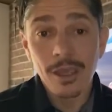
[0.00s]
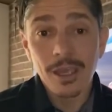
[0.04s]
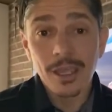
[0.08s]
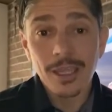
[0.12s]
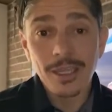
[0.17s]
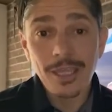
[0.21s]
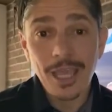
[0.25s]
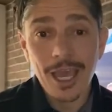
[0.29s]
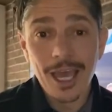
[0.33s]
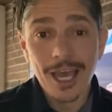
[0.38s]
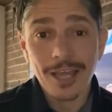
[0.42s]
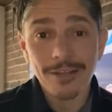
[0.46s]

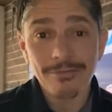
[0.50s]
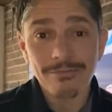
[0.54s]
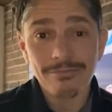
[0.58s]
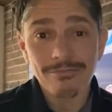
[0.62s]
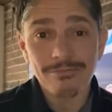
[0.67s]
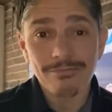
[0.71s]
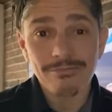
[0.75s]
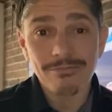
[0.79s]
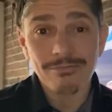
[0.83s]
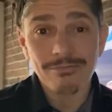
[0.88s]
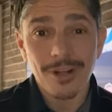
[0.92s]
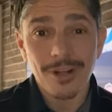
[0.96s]
Yet,
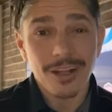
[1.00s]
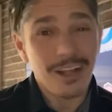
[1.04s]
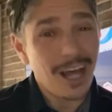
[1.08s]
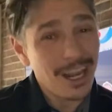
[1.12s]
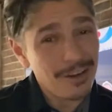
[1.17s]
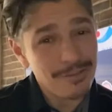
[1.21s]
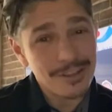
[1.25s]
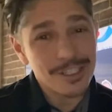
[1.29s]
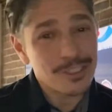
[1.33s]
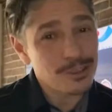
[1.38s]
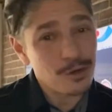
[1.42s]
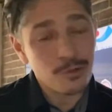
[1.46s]
a lot
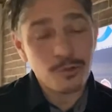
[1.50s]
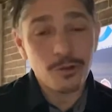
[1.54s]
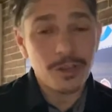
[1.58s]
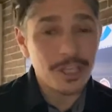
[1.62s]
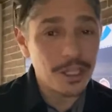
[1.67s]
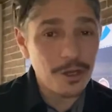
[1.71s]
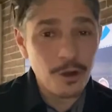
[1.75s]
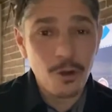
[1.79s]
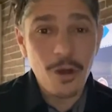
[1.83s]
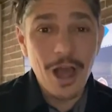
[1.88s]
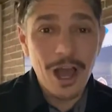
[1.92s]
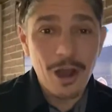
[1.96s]
of us don't really
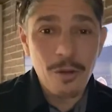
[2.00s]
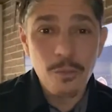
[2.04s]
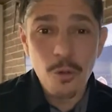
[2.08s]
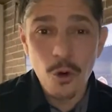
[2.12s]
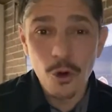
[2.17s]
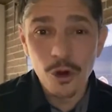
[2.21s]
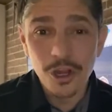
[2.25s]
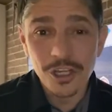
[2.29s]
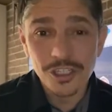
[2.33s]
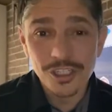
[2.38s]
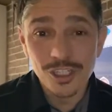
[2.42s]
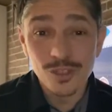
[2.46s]
know how
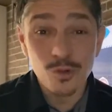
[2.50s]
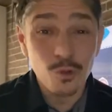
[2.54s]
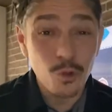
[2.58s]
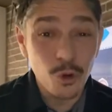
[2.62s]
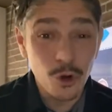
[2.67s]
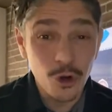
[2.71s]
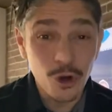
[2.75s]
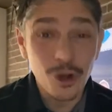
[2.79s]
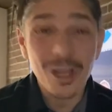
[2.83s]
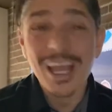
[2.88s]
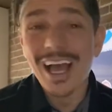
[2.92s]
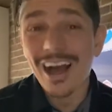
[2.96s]
mortgages
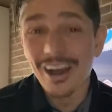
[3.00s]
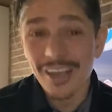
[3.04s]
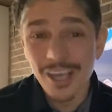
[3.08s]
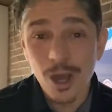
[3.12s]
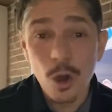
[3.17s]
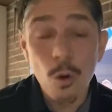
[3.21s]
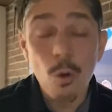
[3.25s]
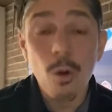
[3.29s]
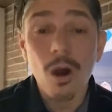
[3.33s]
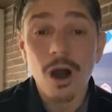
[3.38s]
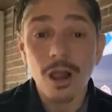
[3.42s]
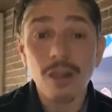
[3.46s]
work, how you
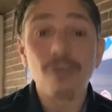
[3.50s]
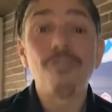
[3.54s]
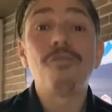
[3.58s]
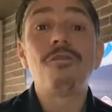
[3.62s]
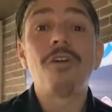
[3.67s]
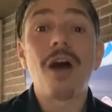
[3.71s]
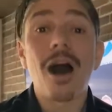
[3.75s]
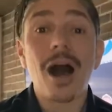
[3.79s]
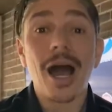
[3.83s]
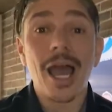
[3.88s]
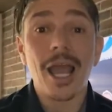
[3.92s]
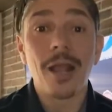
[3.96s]

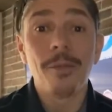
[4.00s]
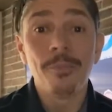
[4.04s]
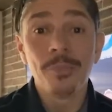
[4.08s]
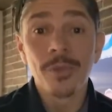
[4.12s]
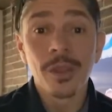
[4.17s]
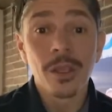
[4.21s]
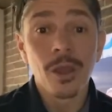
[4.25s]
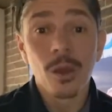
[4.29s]
qualify,